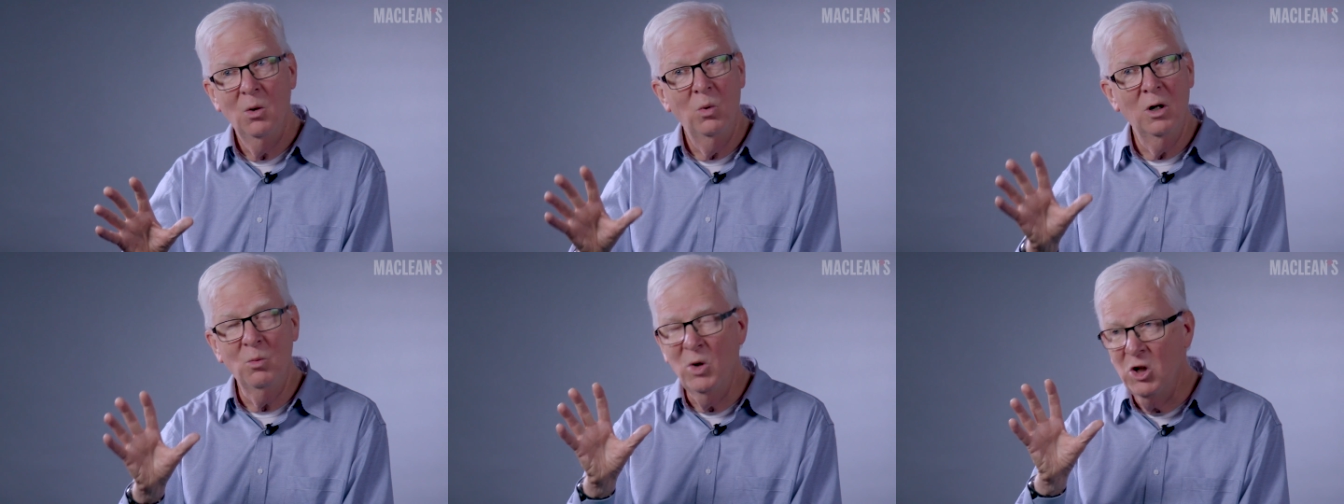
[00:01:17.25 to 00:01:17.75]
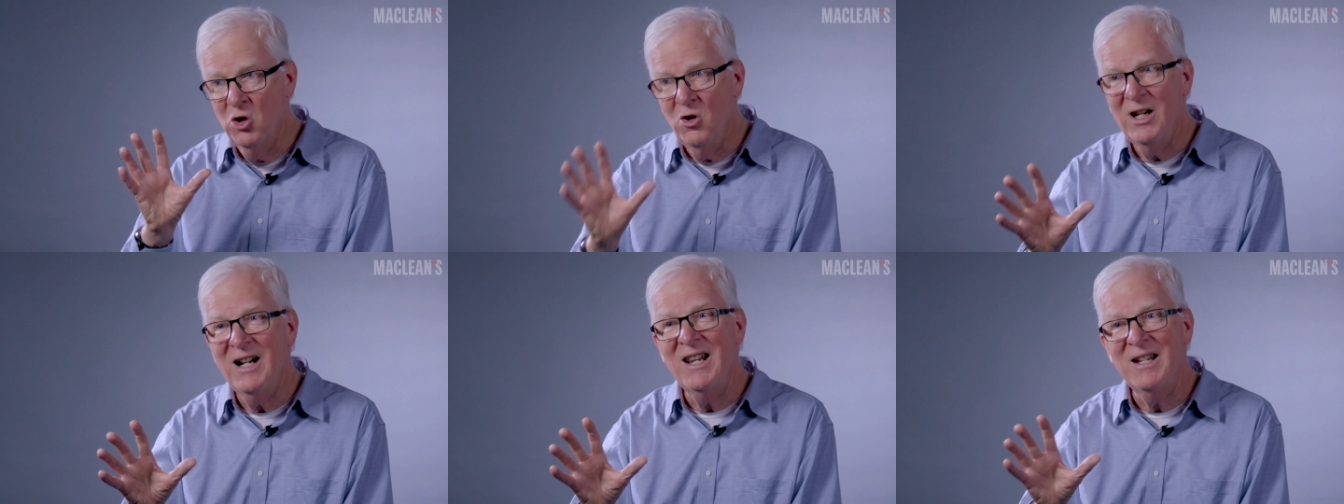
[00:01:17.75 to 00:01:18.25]
We're, we're
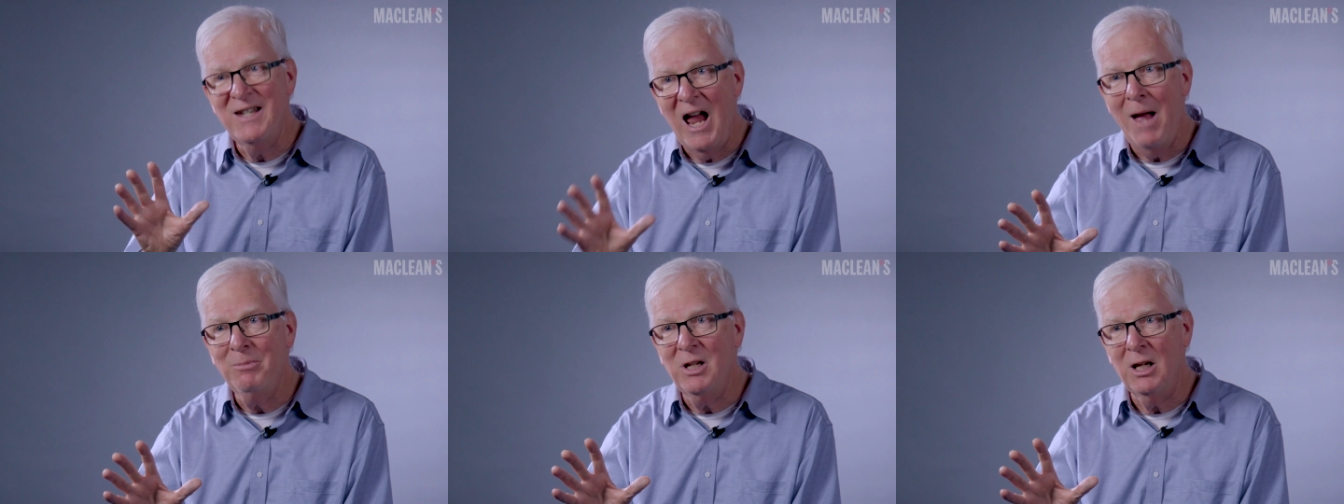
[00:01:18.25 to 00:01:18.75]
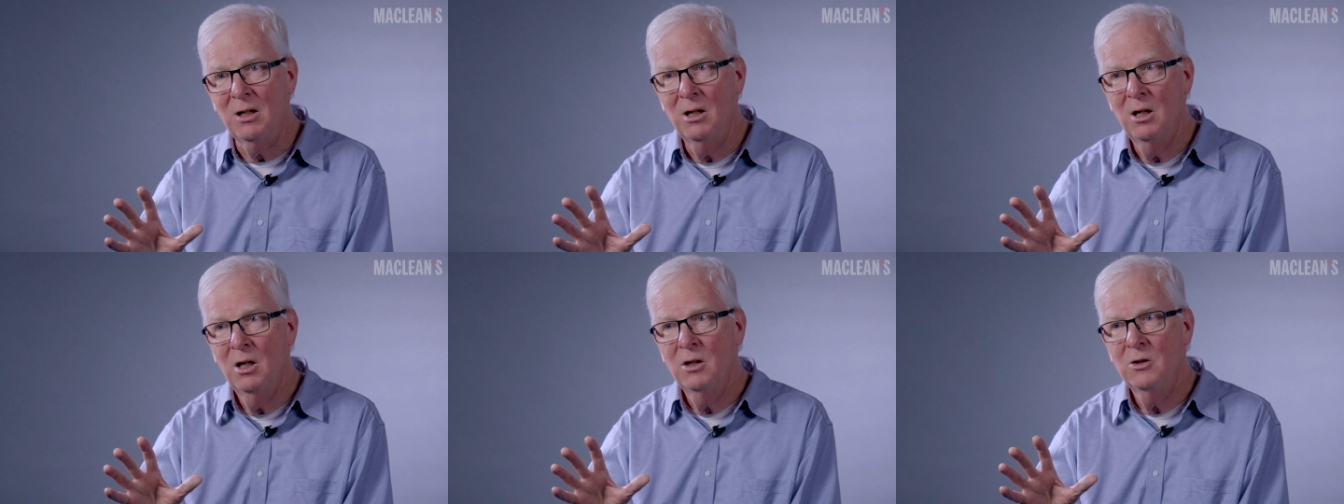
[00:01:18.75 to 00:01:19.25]
good at adapting
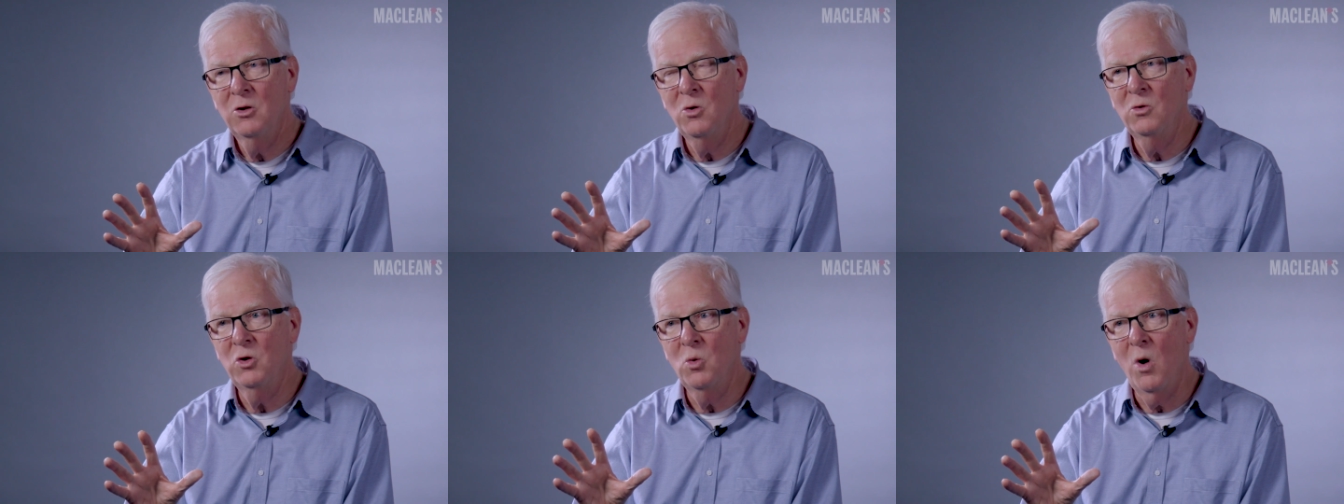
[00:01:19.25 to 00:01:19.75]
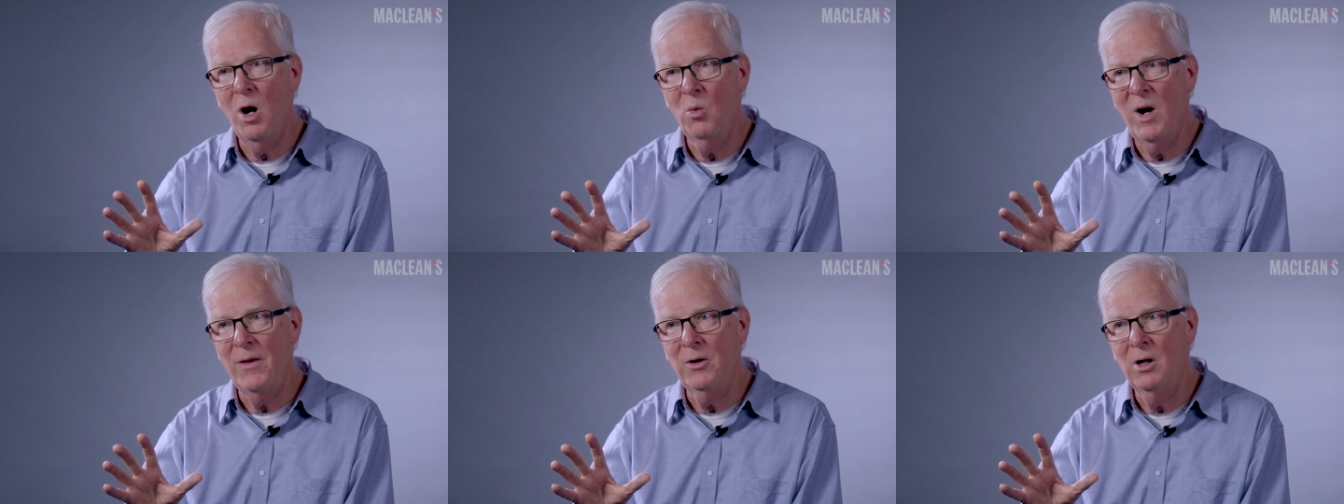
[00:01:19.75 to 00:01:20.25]
to, to our
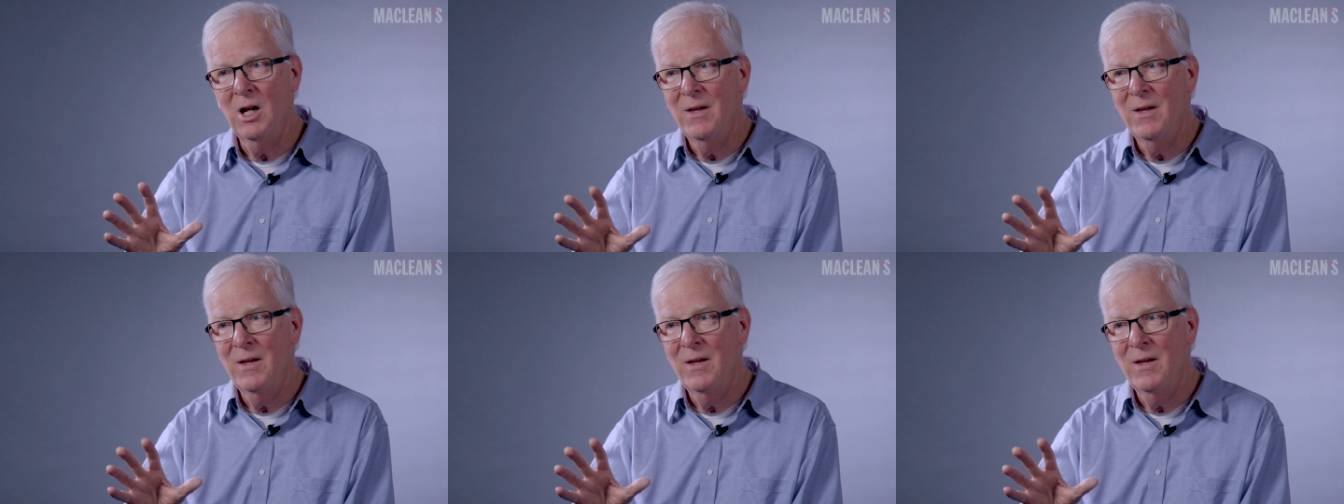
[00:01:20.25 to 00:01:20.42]
weather.